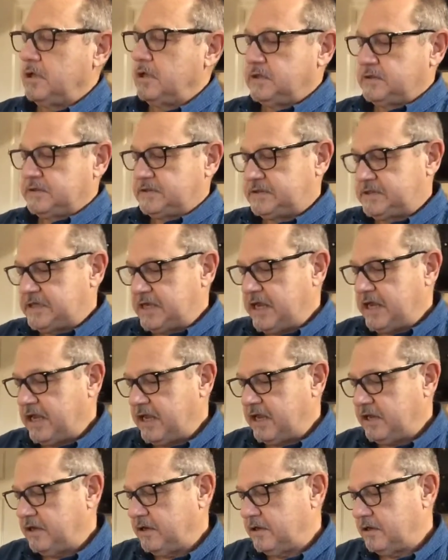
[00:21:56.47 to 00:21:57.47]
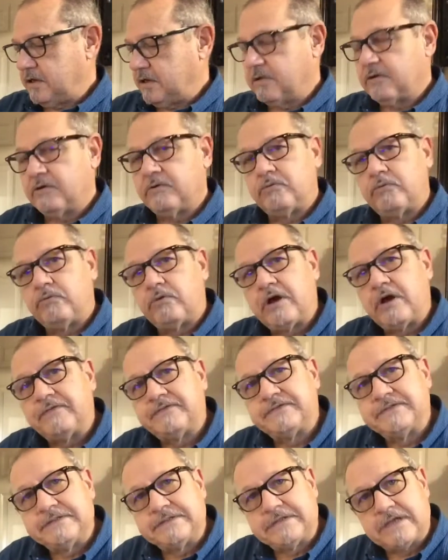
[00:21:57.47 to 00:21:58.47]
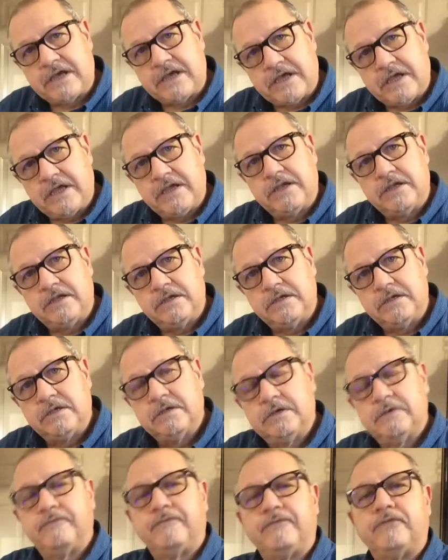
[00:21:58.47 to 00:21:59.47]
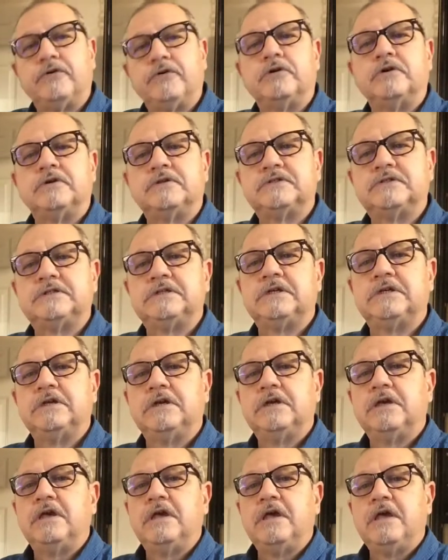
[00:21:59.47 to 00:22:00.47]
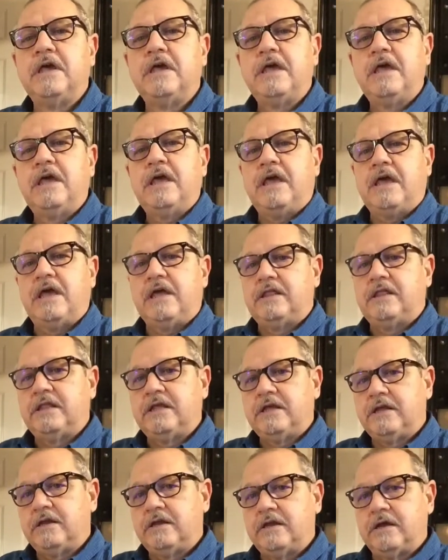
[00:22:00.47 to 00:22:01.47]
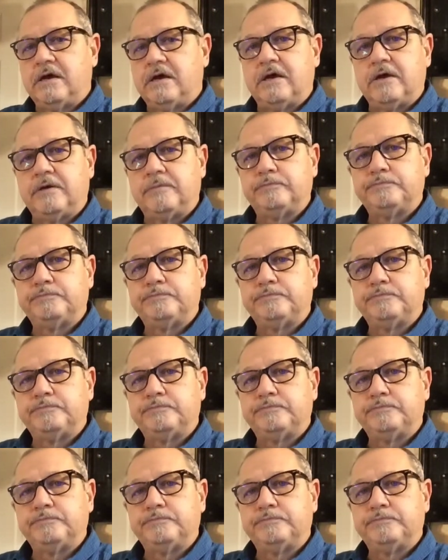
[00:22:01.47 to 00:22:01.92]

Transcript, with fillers: stain the rough side first and then um,